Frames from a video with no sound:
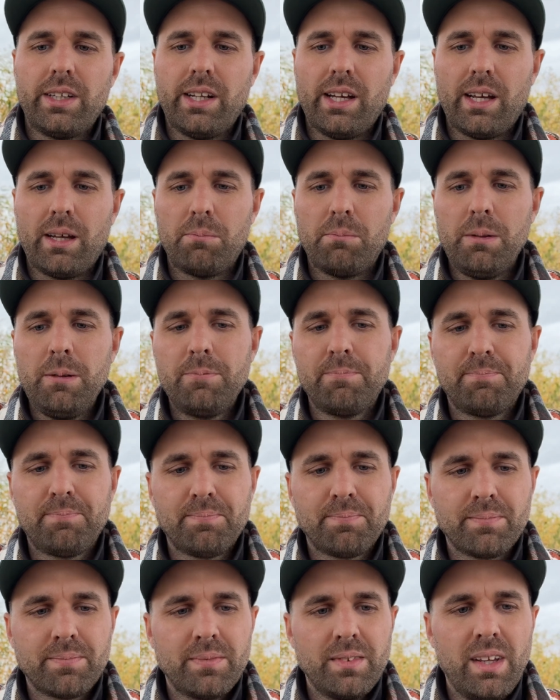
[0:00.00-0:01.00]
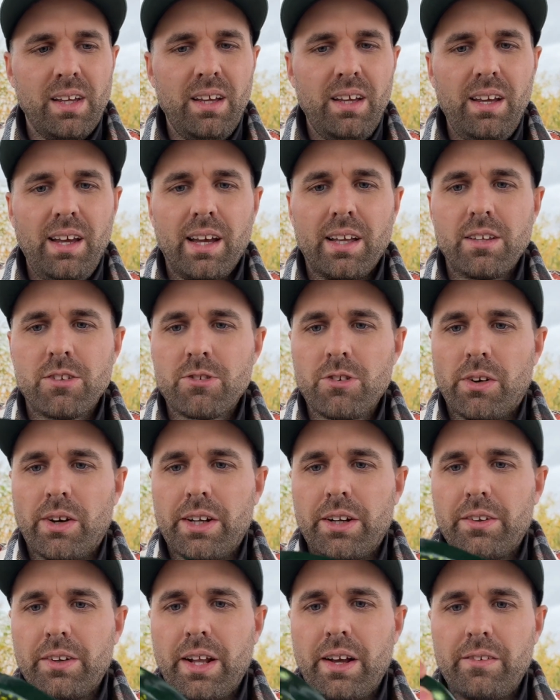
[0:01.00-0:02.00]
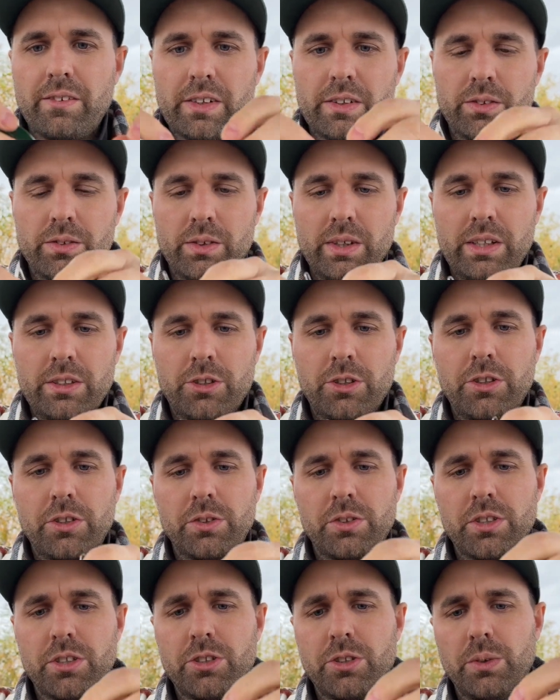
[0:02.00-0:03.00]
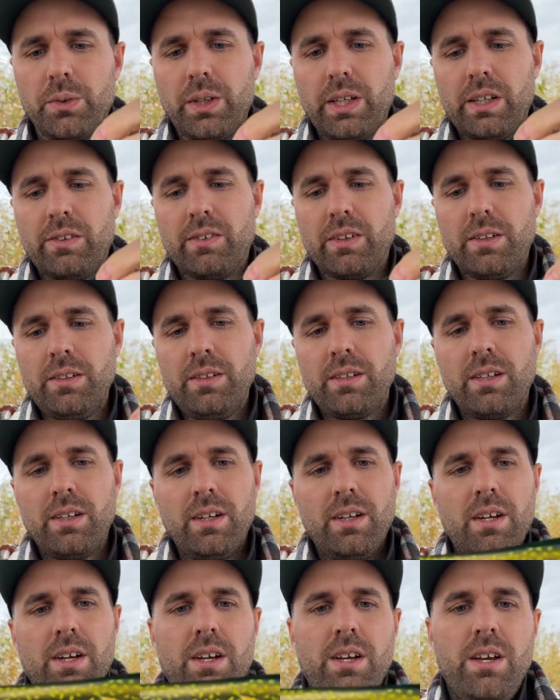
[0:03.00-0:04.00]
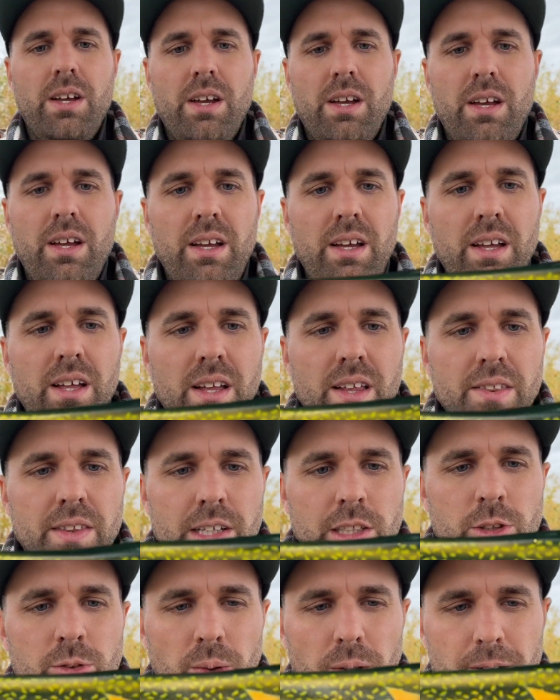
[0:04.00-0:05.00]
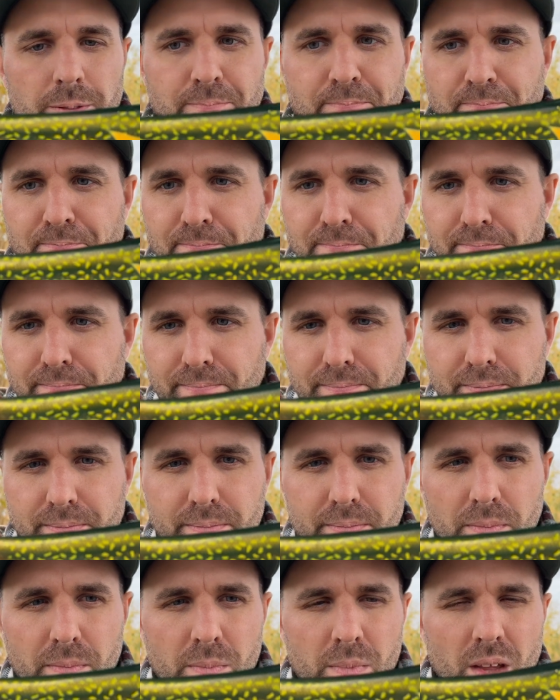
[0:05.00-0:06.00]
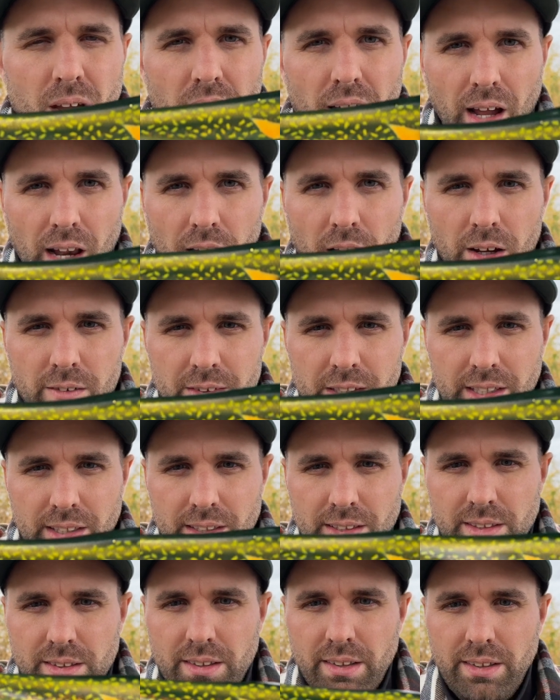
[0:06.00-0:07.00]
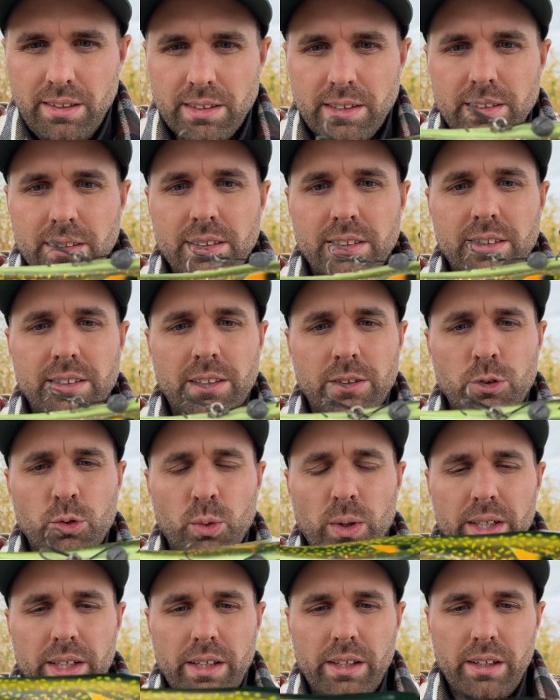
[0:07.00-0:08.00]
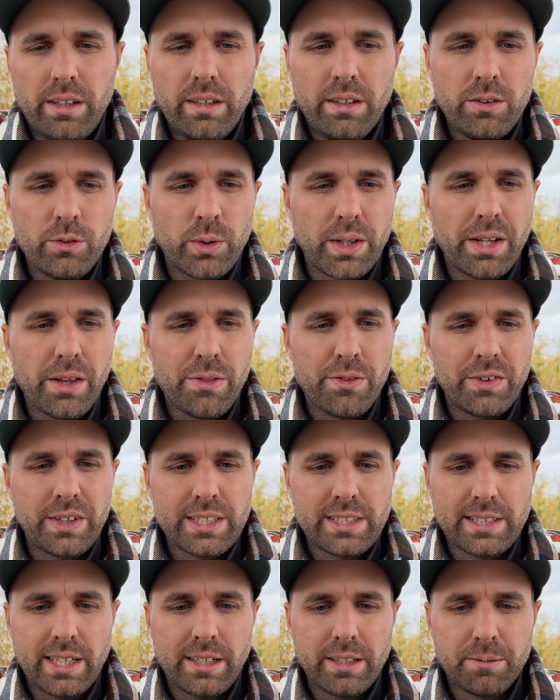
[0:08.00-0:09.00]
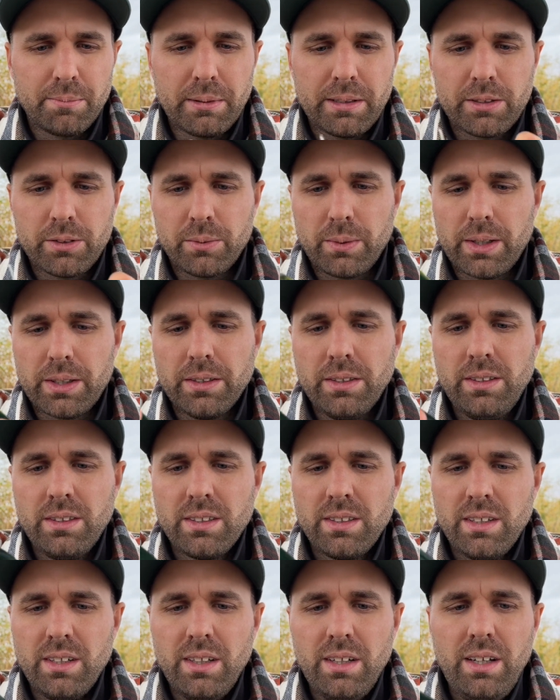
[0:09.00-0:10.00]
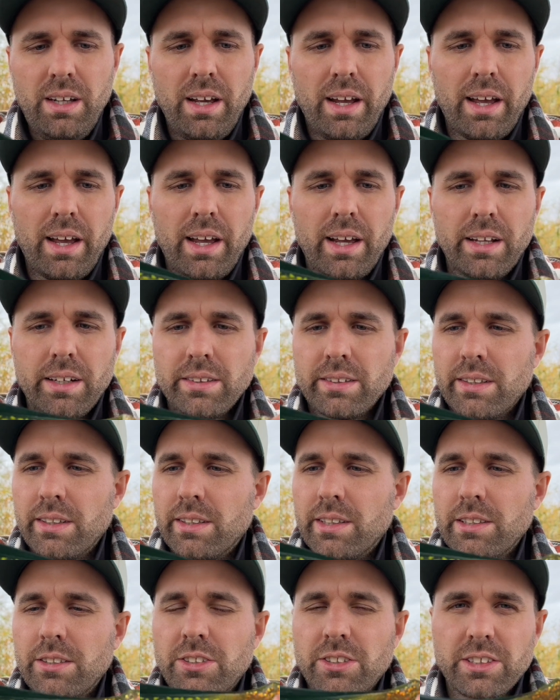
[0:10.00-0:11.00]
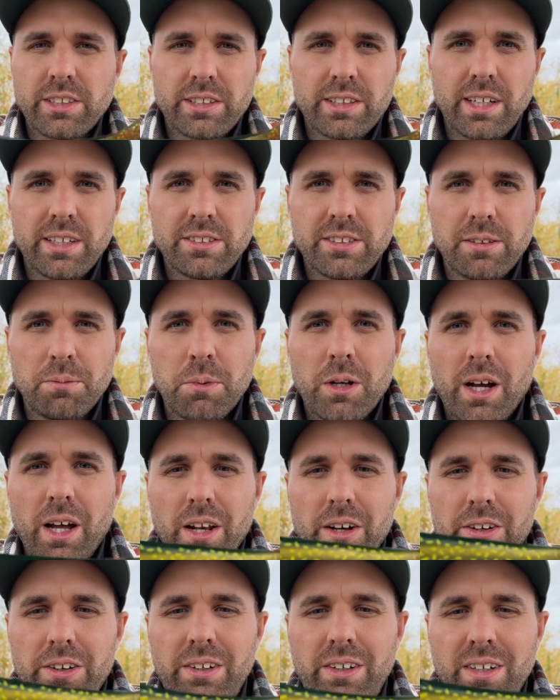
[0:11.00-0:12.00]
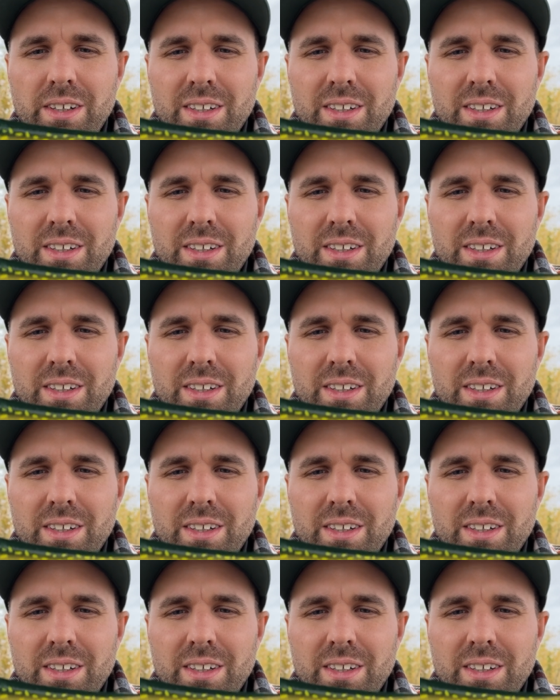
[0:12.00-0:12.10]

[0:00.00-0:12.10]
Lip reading: name, and so I don't have it to introduce it to you even. This one, I love these. This is the 23 centimeter one, and this is a custom color.